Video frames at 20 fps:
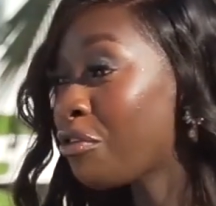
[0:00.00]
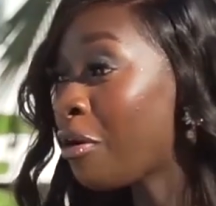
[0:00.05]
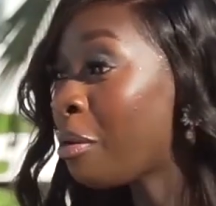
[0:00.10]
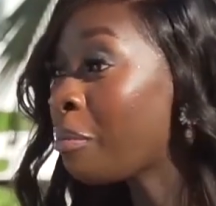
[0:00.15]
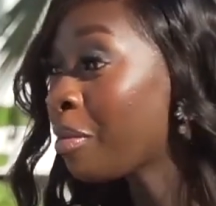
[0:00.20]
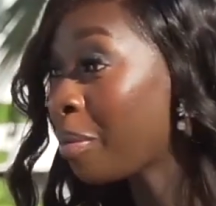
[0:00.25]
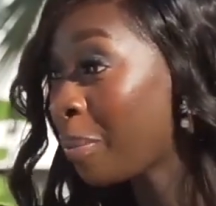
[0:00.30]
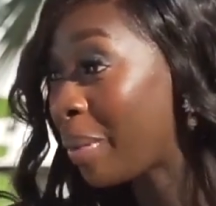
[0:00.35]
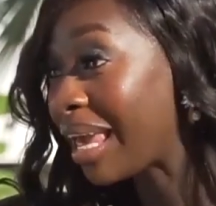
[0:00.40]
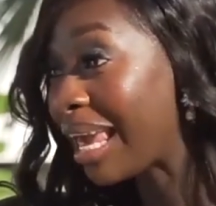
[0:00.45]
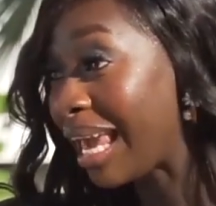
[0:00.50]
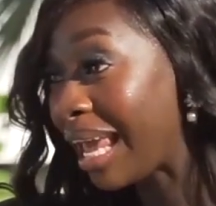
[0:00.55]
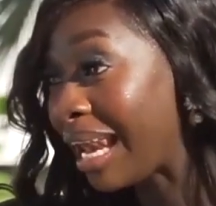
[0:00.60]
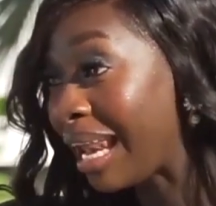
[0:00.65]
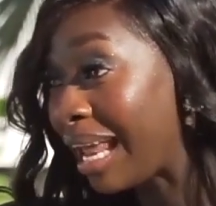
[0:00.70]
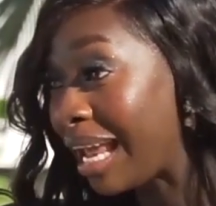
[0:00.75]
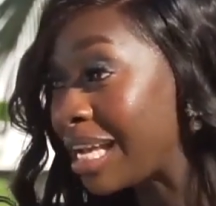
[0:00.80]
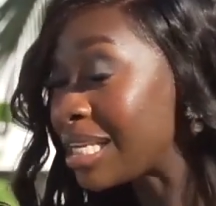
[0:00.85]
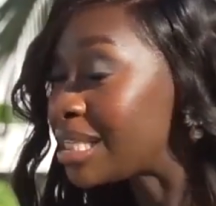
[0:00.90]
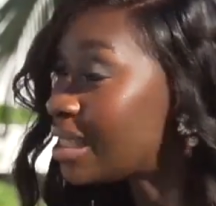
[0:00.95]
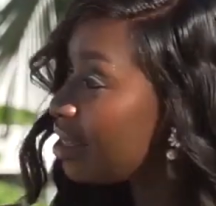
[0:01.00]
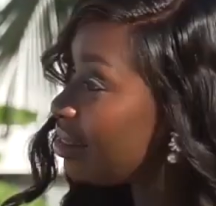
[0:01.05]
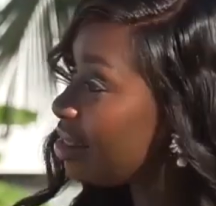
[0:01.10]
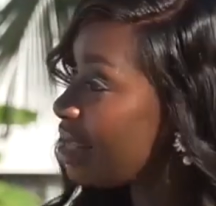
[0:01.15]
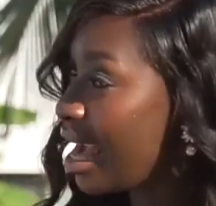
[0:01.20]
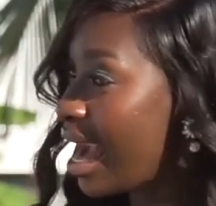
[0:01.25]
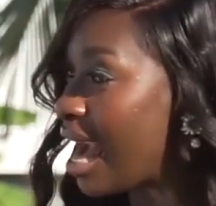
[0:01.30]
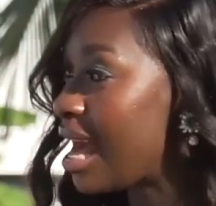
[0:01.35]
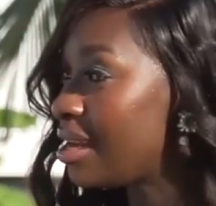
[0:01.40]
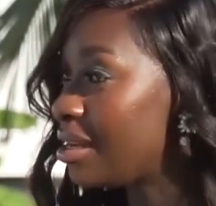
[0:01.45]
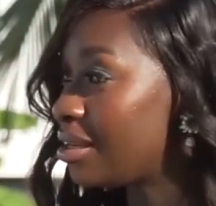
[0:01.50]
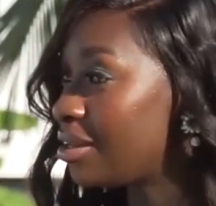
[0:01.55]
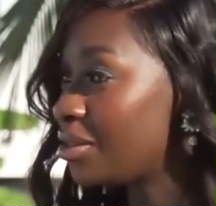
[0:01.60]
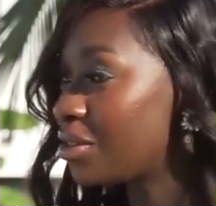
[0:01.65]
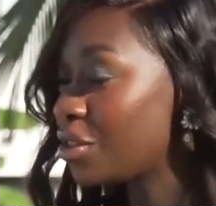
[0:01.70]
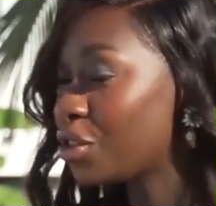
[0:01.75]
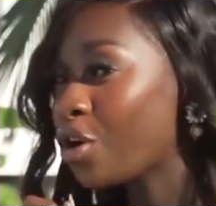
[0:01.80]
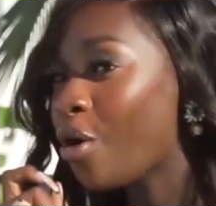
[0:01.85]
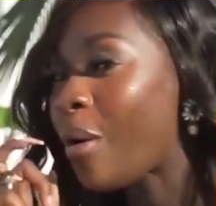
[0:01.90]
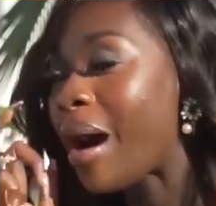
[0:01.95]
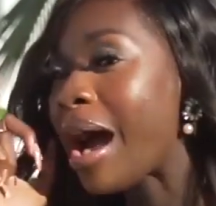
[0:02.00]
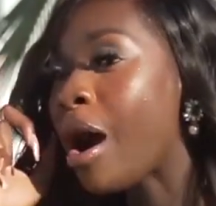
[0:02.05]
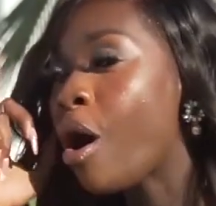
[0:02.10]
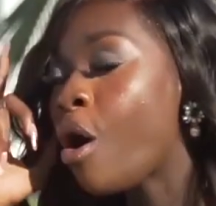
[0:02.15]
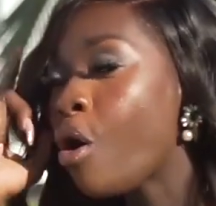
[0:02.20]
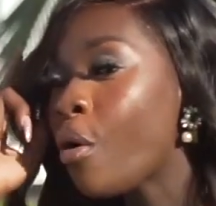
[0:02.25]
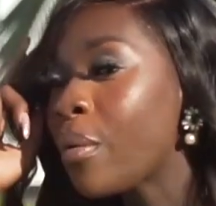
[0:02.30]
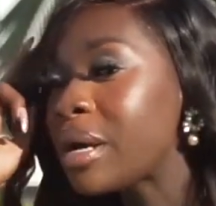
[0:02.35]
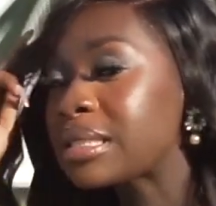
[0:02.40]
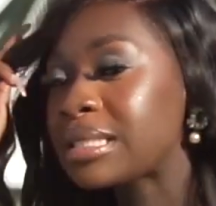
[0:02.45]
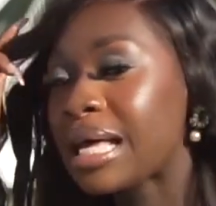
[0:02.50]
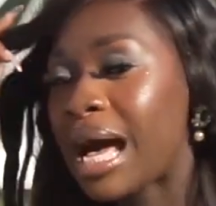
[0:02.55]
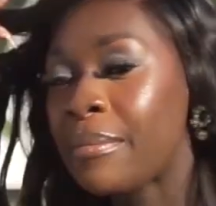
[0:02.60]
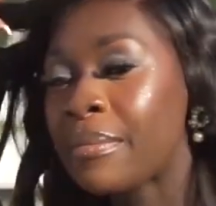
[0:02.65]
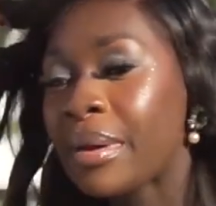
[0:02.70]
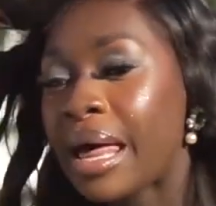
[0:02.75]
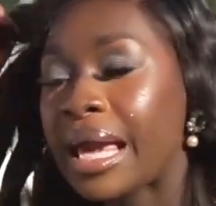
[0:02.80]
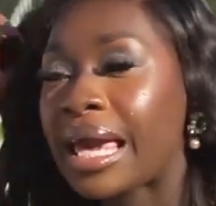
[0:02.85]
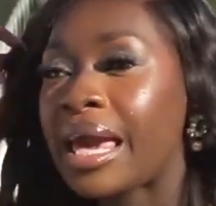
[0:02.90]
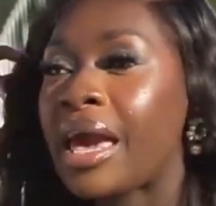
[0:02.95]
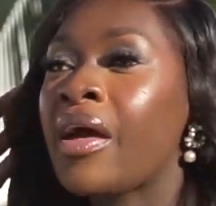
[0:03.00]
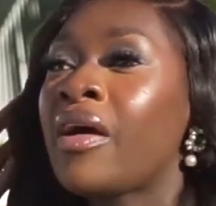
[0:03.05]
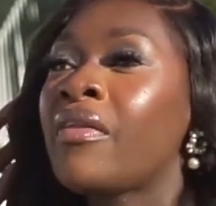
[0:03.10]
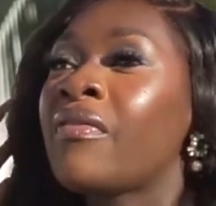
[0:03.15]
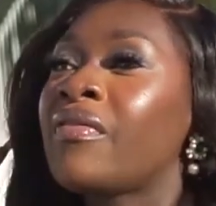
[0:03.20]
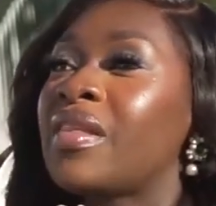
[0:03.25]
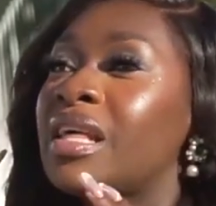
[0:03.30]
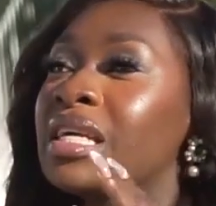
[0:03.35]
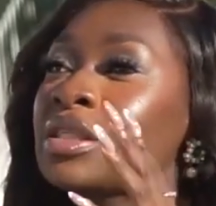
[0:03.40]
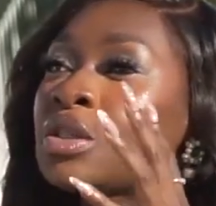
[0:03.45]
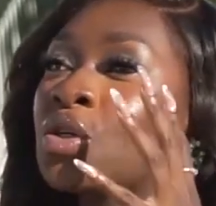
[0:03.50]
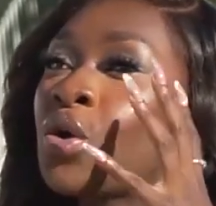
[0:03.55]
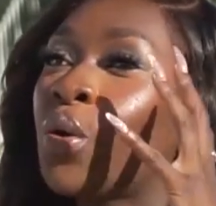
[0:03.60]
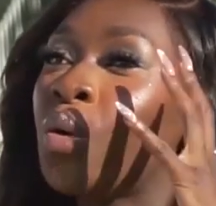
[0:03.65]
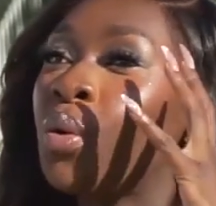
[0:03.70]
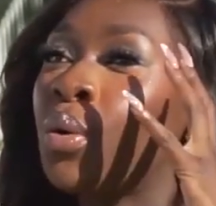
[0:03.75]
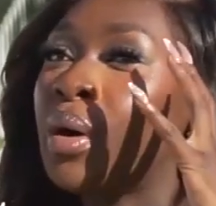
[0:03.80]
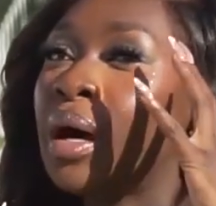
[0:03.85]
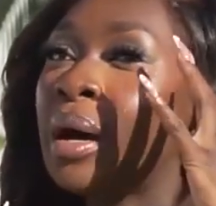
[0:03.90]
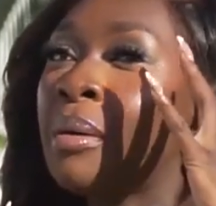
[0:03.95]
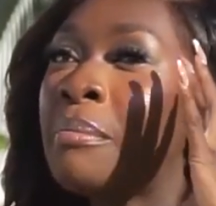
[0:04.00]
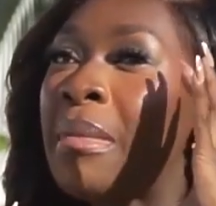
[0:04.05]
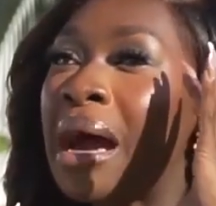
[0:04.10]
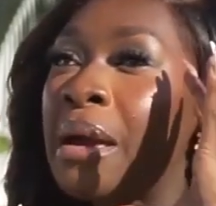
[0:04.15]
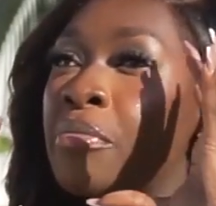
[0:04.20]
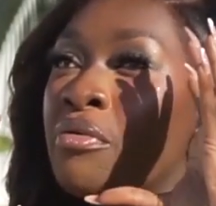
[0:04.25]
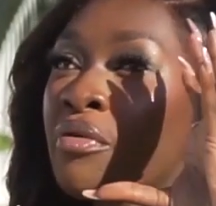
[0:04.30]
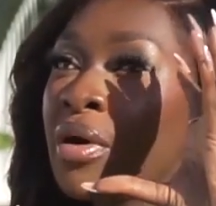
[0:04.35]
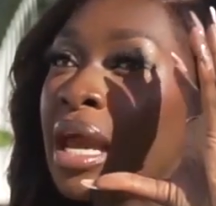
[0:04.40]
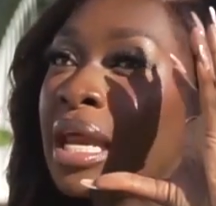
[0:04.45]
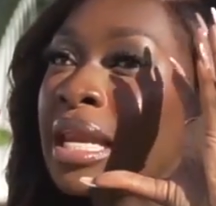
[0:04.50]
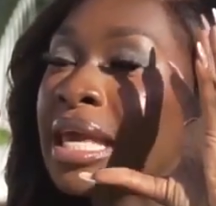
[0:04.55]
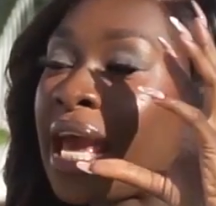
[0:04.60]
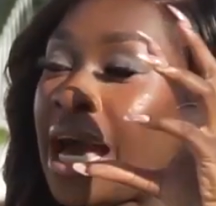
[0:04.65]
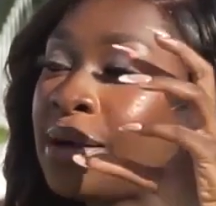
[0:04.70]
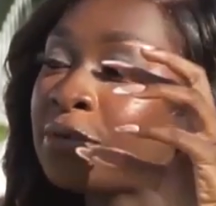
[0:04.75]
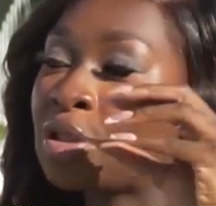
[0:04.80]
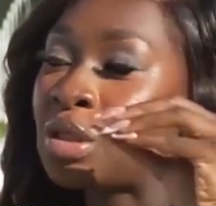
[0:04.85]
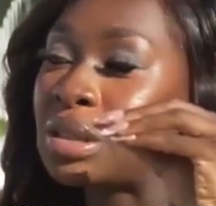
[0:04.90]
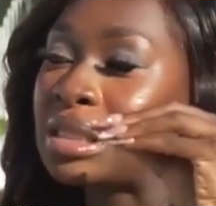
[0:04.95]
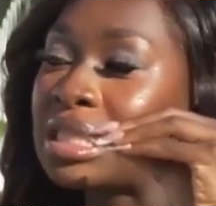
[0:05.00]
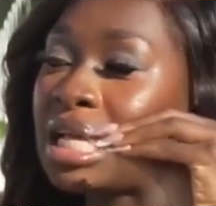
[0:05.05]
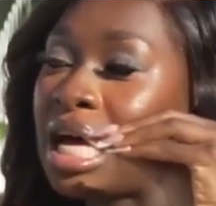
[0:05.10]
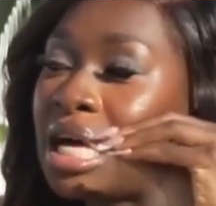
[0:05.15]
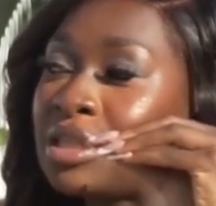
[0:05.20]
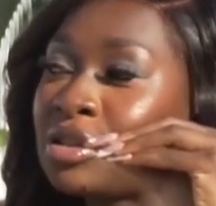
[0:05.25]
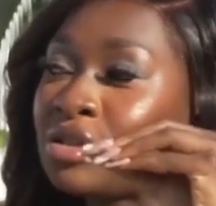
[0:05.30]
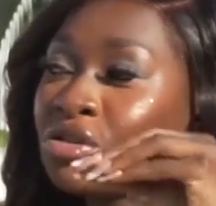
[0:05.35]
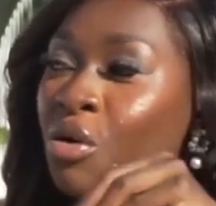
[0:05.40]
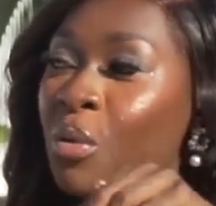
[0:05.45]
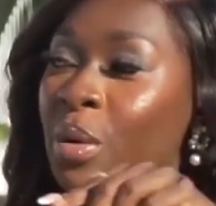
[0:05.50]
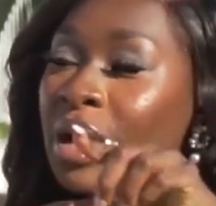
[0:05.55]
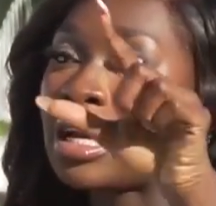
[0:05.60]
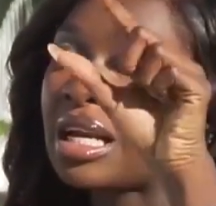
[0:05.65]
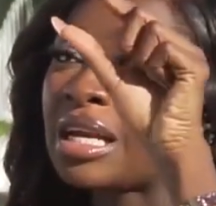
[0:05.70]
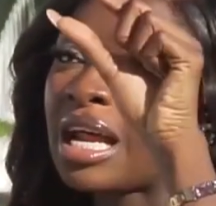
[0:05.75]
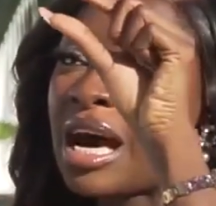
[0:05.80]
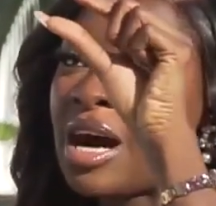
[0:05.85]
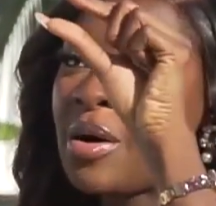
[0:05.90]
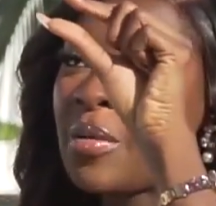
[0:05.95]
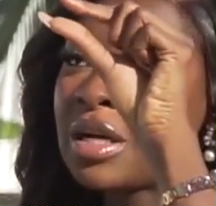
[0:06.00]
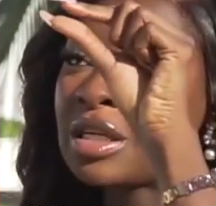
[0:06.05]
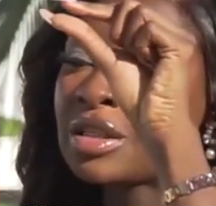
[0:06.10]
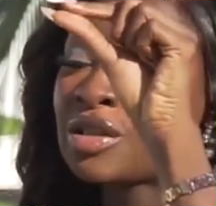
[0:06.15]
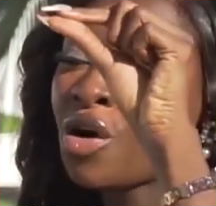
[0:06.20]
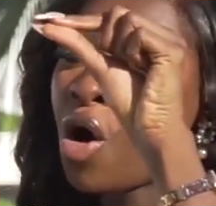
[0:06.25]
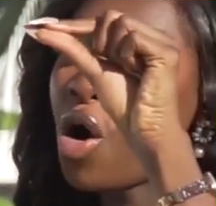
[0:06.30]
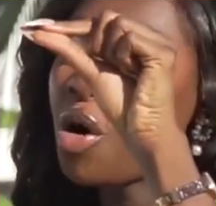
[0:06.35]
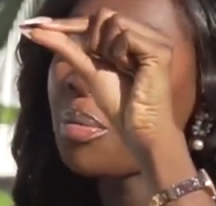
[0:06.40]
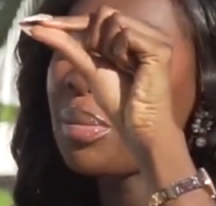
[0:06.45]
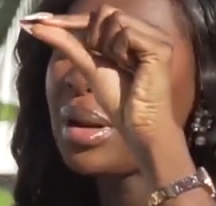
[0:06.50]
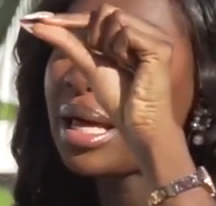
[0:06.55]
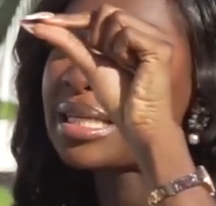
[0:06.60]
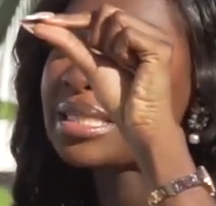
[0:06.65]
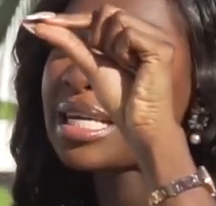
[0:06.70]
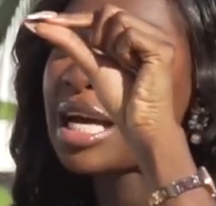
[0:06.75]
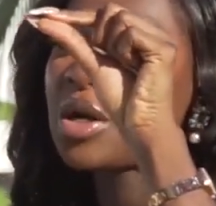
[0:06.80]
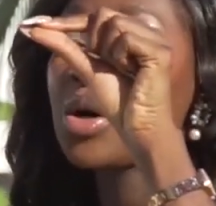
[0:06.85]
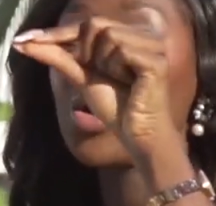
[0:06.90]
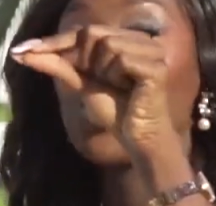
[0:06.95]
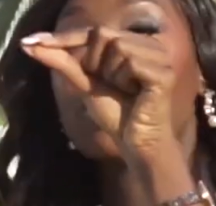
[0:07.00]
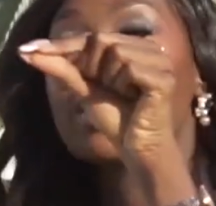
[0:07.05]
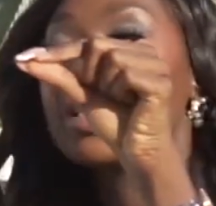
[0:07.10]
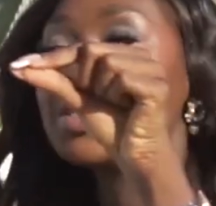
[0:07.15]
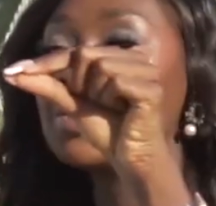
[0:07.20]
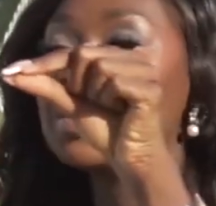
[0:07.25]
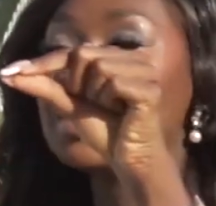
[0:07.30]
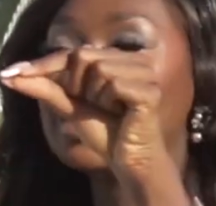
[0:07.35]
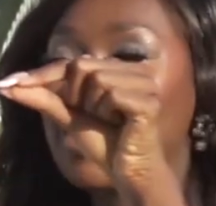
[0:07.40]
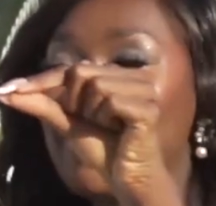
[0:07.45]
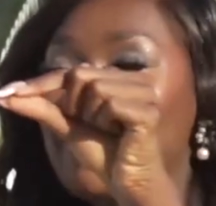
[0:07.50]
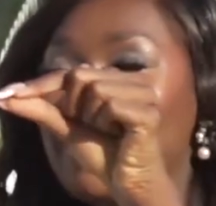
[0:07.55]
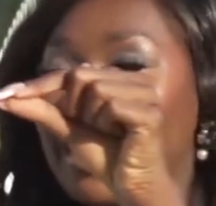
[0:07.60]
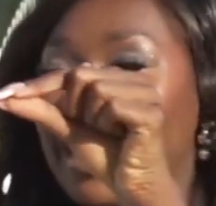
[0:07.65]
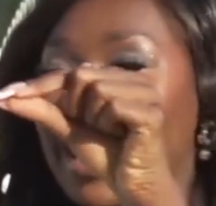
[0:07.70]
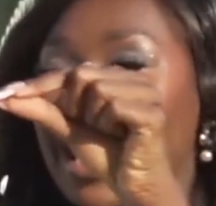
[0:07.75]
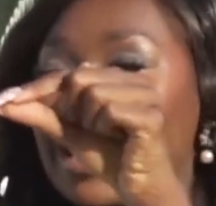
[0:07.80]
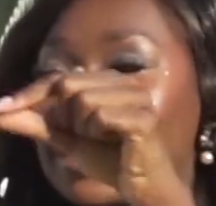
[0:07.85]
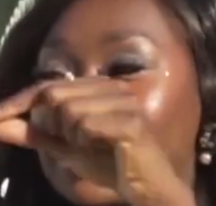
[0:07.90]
From the beginning to the end. So I'm like, so my brain captures that. So when a song plays, I know, oh, this one's coming next.